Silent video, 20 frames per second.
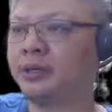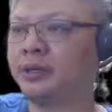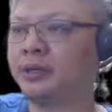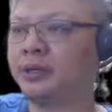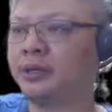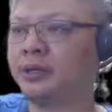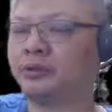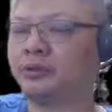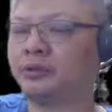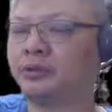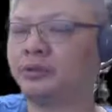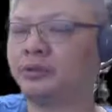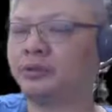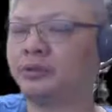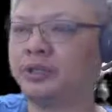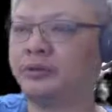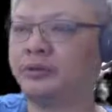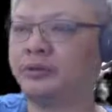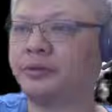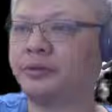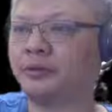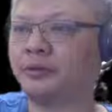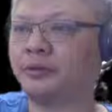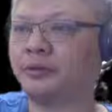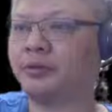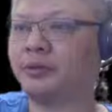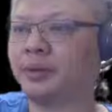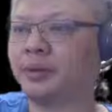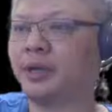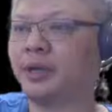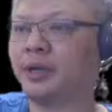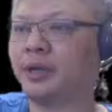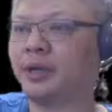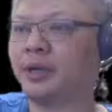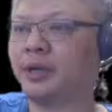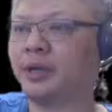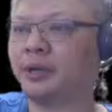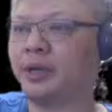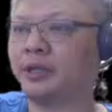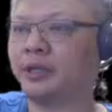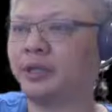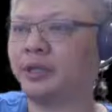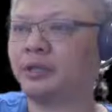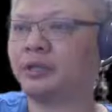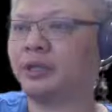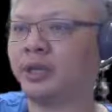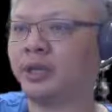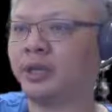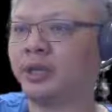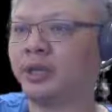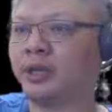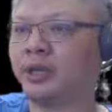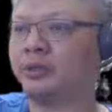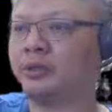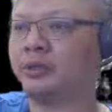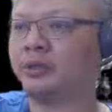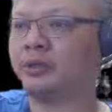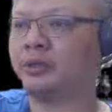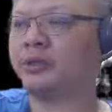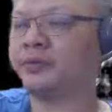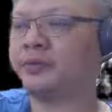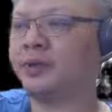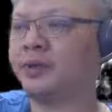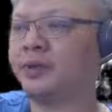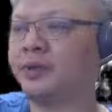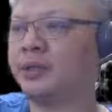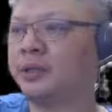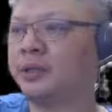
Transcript: or trade chariots, sorry, by edging the cannon to the edge file?